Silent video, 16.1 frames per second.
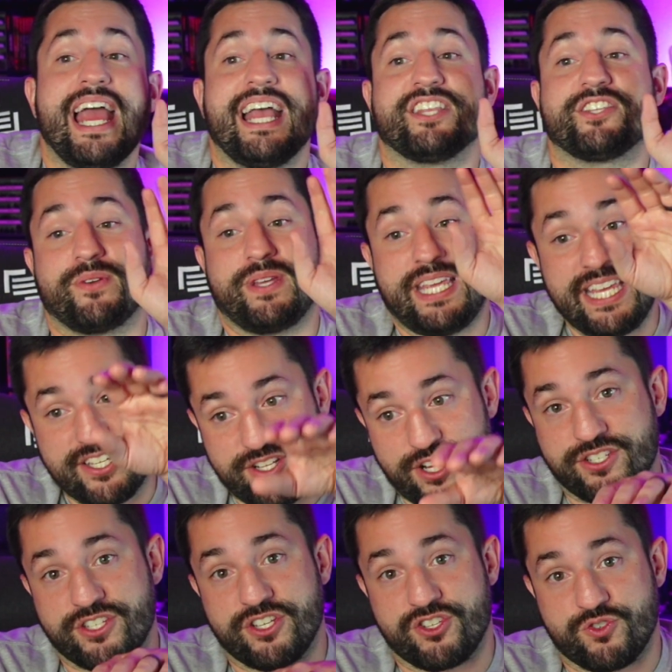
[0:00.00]
And so he
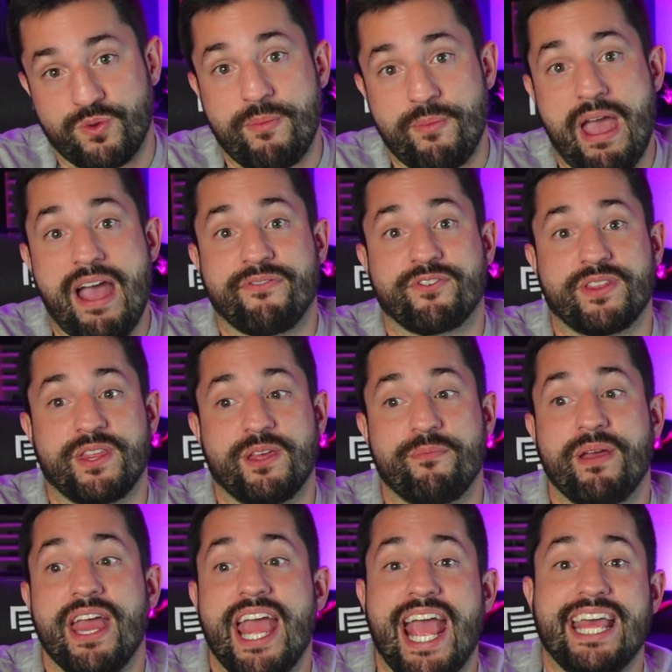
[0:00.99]
starts to swim after
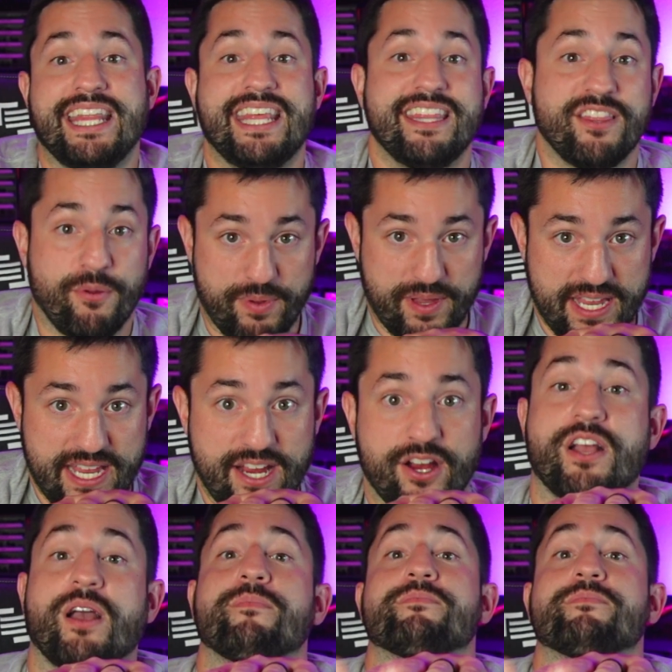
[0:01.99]
them. And then the Behir